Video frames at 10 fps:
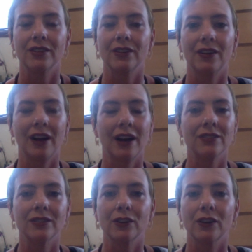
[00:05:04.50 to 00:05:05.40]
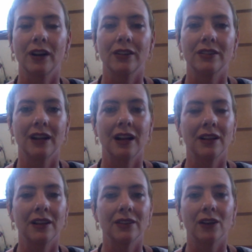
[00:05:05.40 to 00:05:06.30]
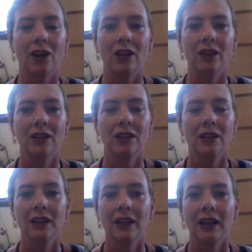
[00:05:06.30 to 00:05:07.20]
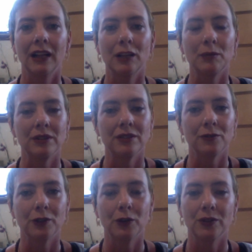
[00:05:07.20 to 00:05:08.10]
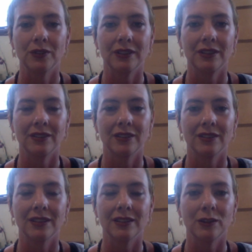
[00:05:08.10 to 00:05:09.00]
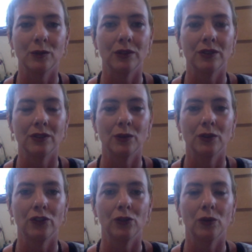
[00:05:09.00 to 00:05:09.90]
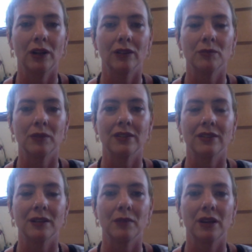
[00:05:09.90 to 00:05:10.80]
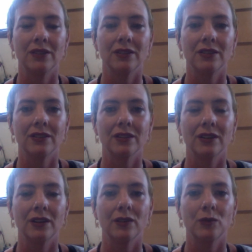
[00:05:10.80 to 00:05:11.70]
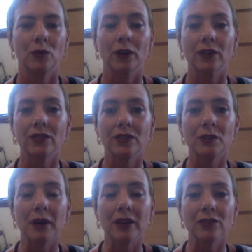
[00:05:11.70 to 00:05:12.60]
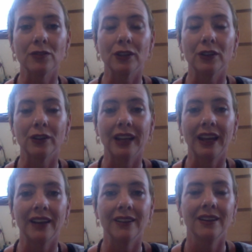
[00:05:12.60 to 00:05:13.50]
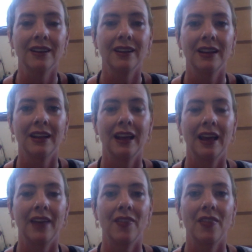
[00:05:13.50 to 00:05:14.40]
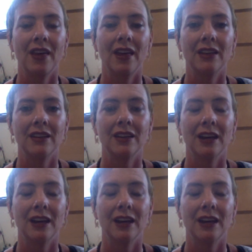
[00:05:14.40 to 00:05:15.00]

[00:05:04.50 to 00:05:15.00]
You know, ask your guides and allies, all elements and frequencies and sentient ones who wish you well, to bless that medicine so that it works the best for you it can. And then